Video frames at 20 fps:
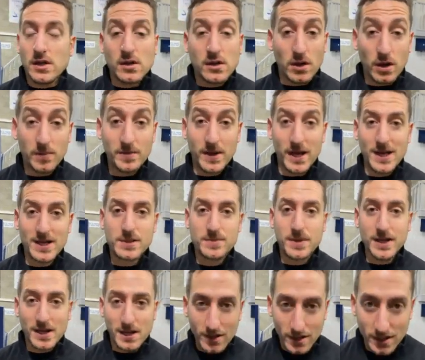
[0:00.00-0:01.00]
complex
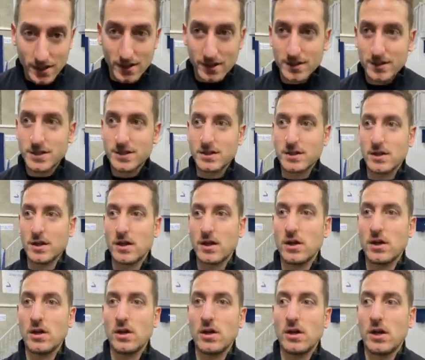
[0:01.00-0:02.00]
because,
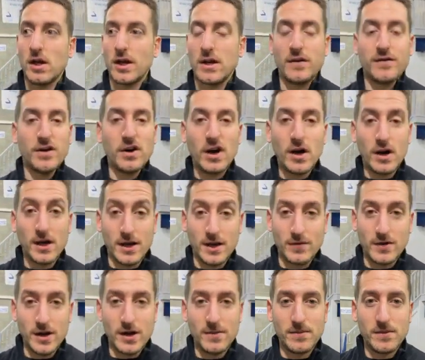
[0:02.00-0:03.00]
like, of your height,
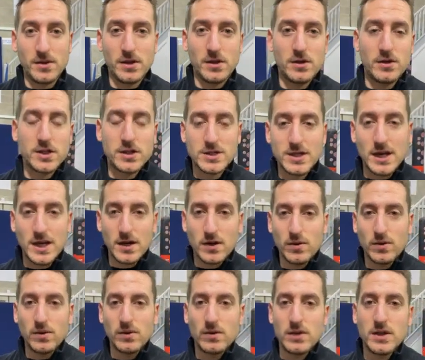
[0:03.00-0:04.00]
right? You could
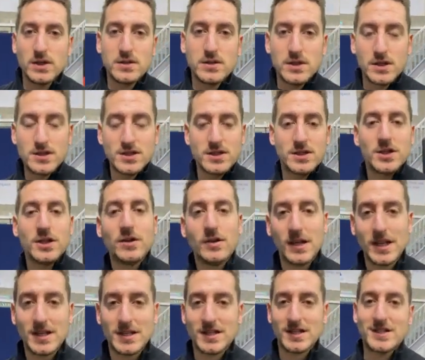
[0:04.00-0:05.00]
tell, does 2
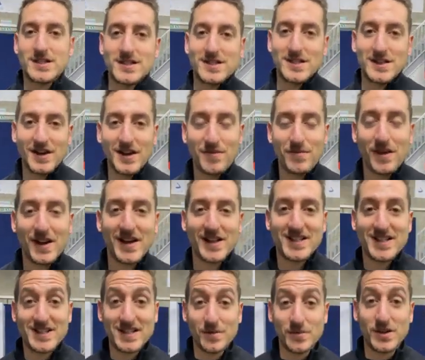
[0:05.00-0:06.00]
litres apply
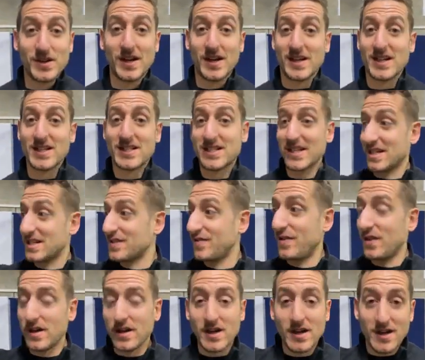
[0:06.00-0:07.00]
to someone like a 6
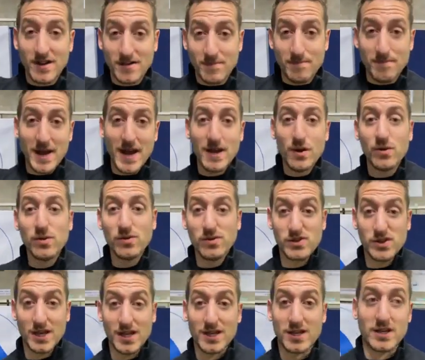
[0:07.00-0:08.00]
foot male
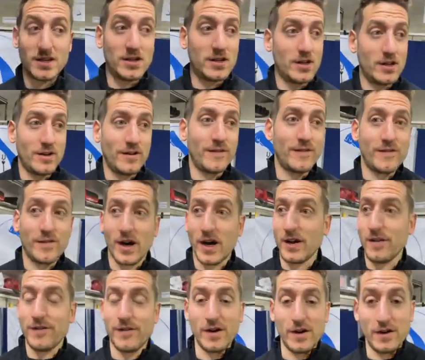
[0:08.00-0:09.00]
than a
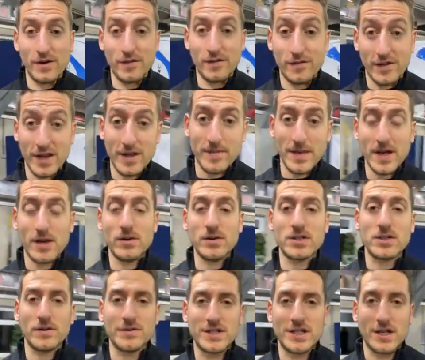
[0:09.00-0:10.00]
5 foot female?
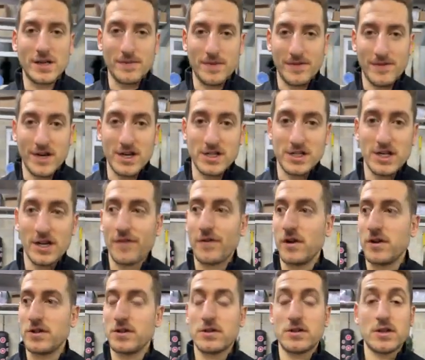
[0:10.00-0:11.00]
It's obviously going to be very
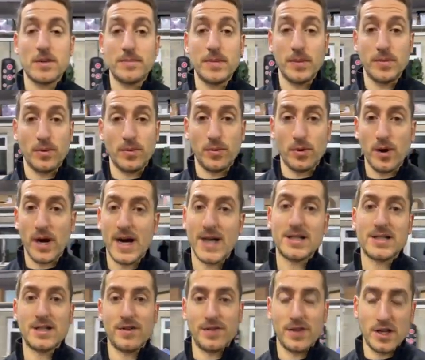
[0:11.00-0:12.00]
different. Some people are more
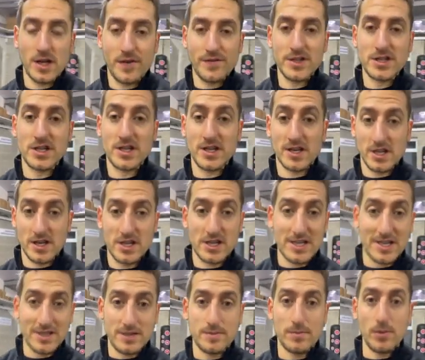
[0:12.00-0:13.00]
active than others, so they're going to
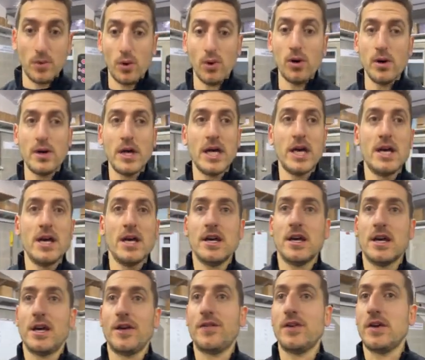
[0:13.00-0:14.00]
need more.
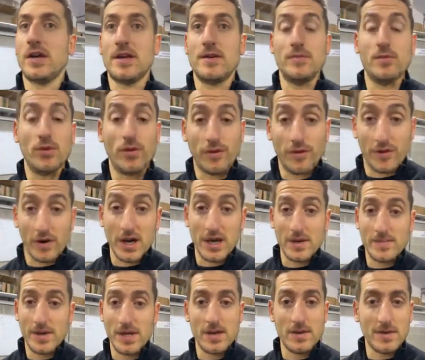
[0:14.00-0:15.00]
If you eat more
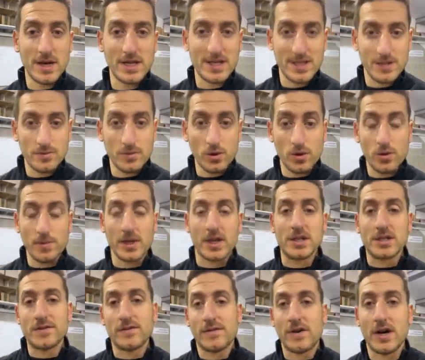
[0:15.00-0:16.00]
fiber, you might need more,
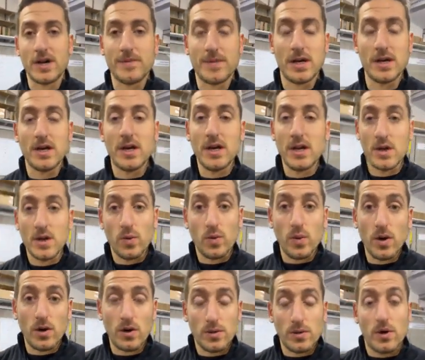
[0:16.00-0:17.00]
because fiber
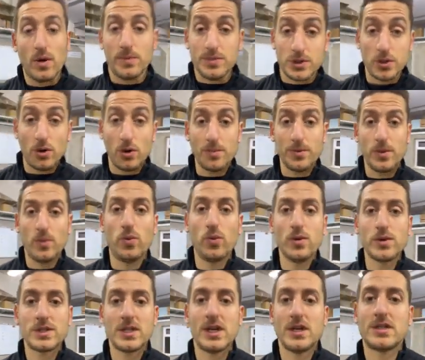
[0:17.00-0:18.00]
will absorb the
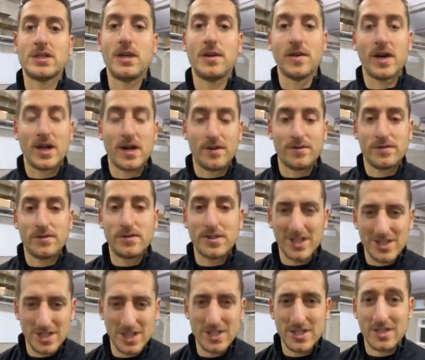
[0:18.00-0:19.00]
water, so you might have
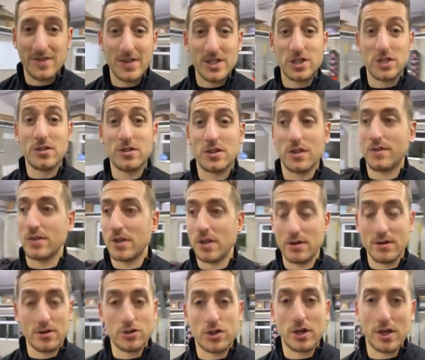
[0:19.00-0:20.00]
digestive issues if you
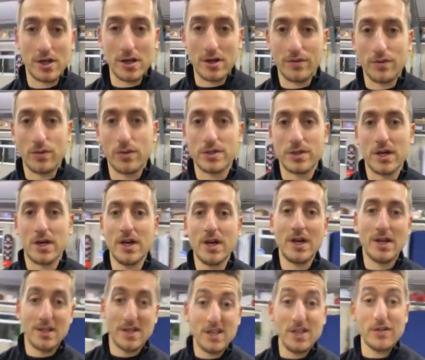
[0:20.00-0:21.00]
don't drink enough water.
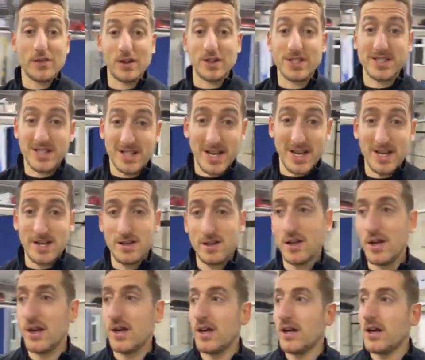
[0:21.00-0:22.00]
Then you've got skin,